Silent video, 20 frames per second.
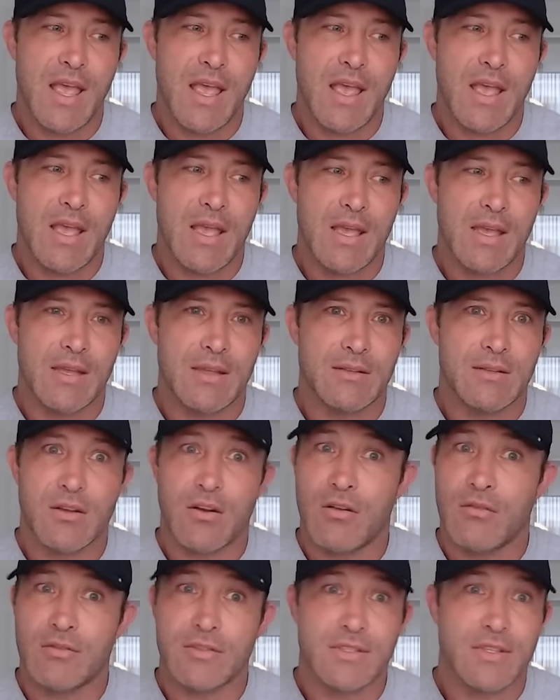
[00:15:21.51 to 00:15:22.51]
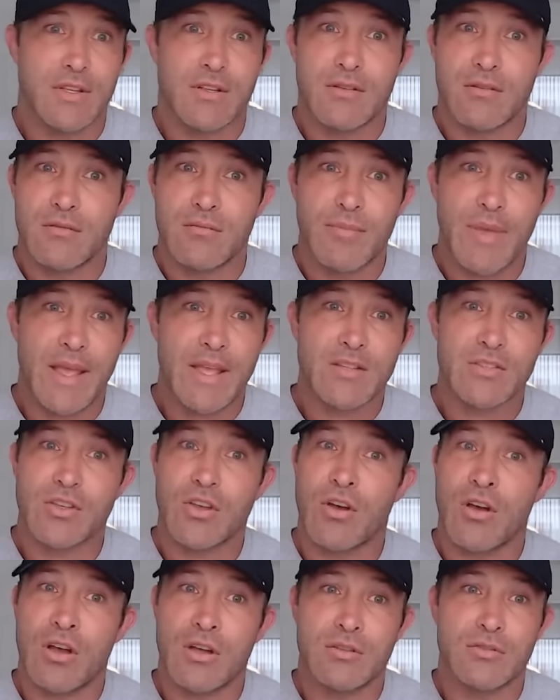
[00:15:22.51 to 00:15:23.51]
And then all of a sudden pain's
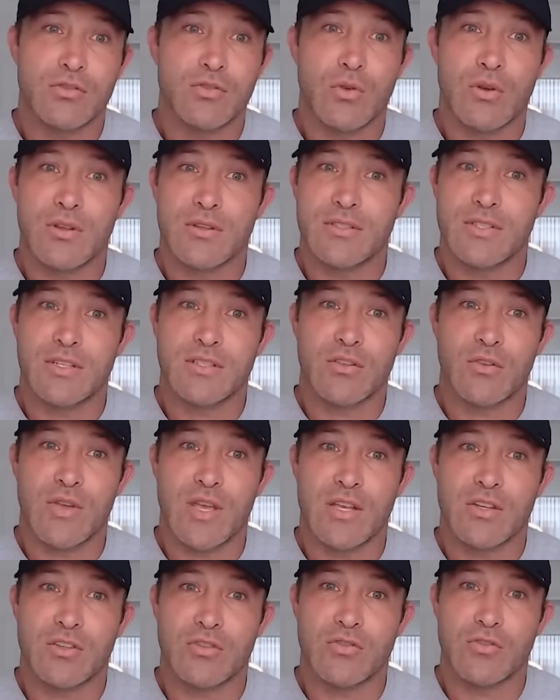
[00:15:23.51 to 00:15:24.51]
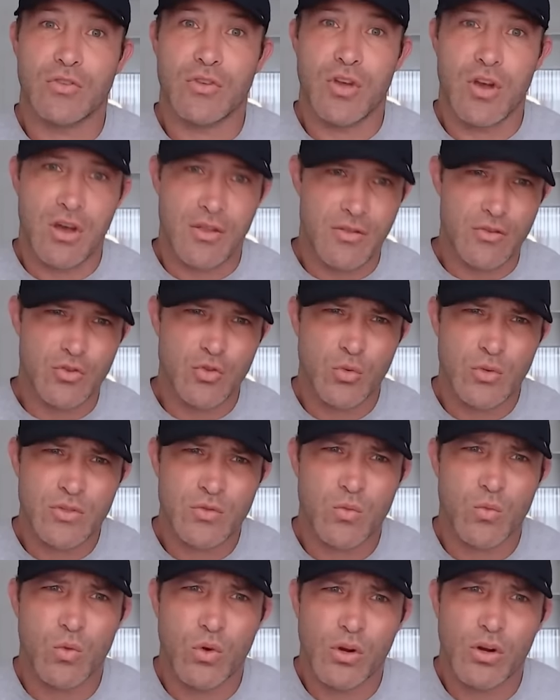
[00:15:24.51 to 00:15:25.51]
gone, joint dislocations are gone, their
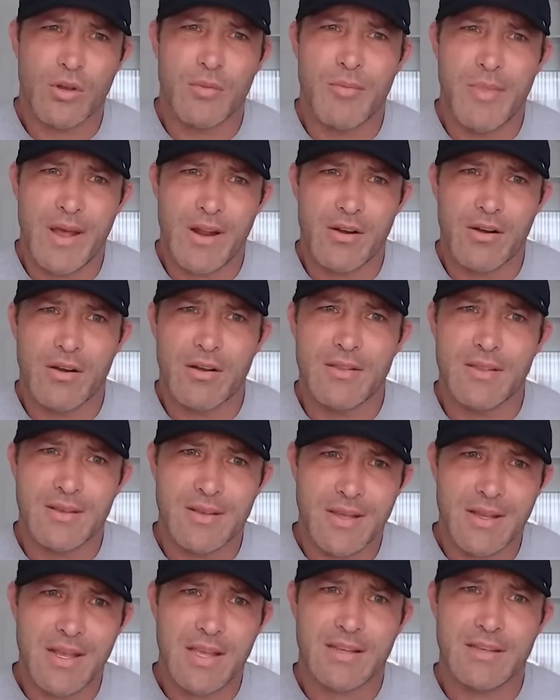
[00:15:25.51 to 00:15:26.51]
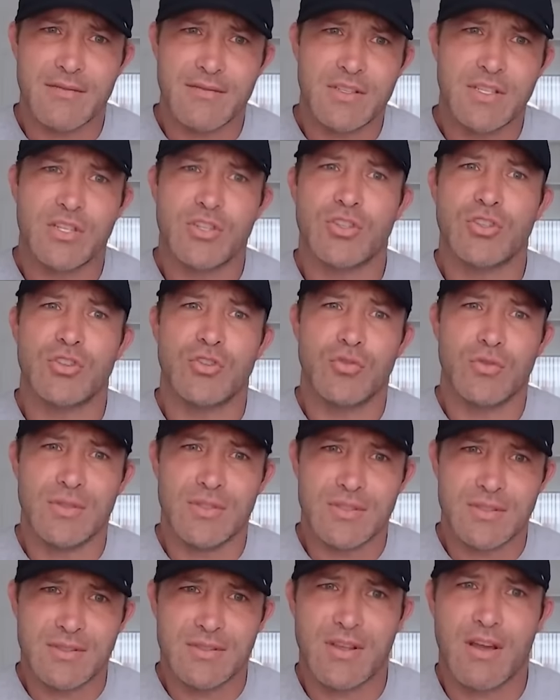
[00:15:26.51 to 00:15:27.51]
joints work better, and the connective tissue
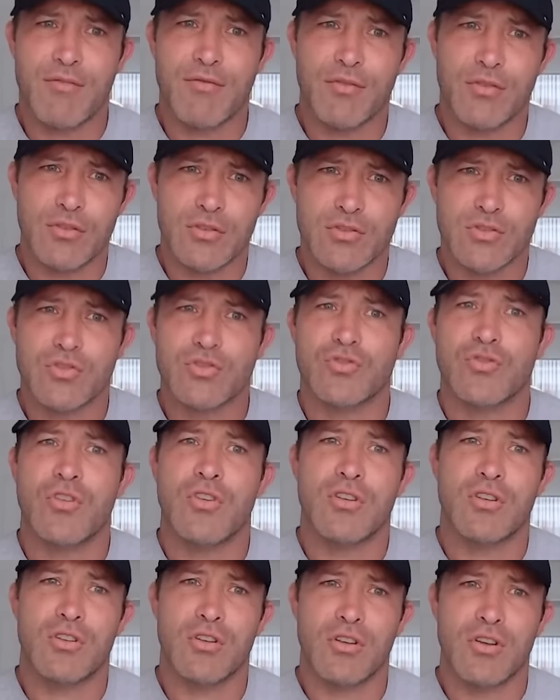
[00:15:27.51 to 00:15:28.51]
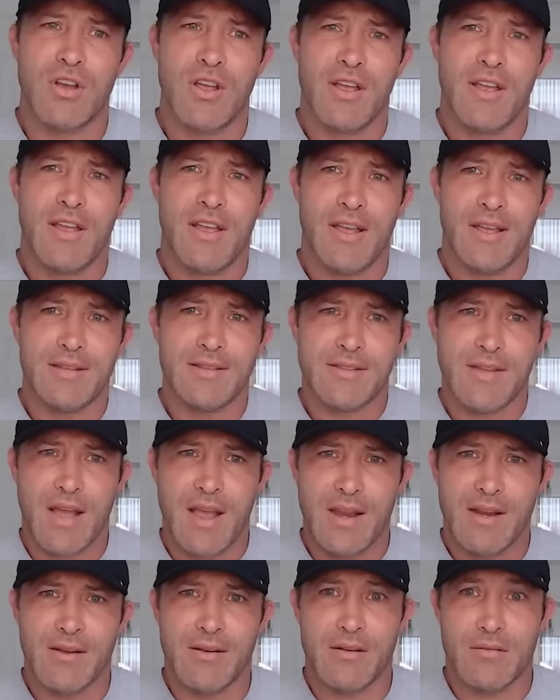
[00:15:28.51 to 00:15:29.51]
is tougher and stronger and
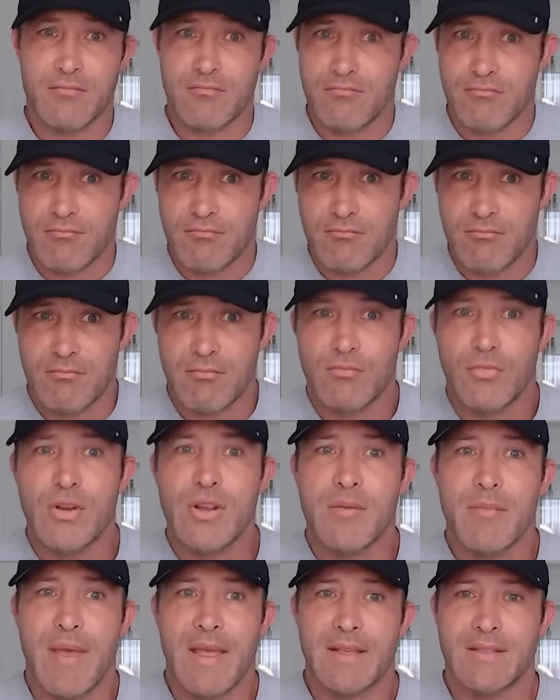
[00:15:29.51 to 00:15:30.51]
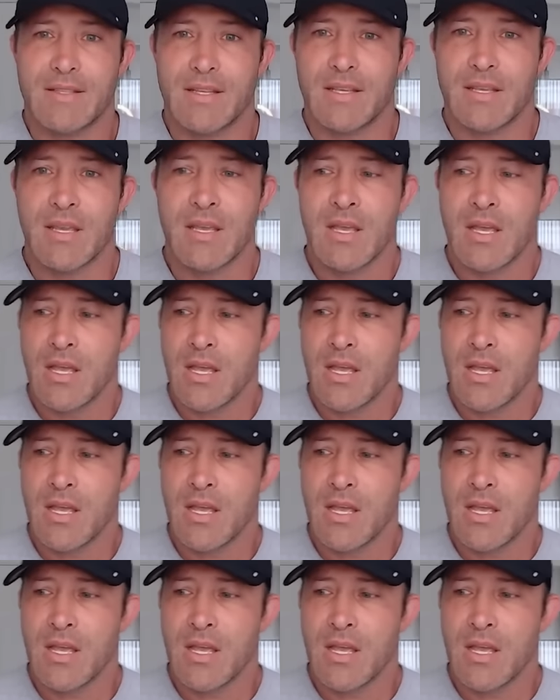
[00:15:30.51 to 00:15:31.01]
tighter. Pretty amazing.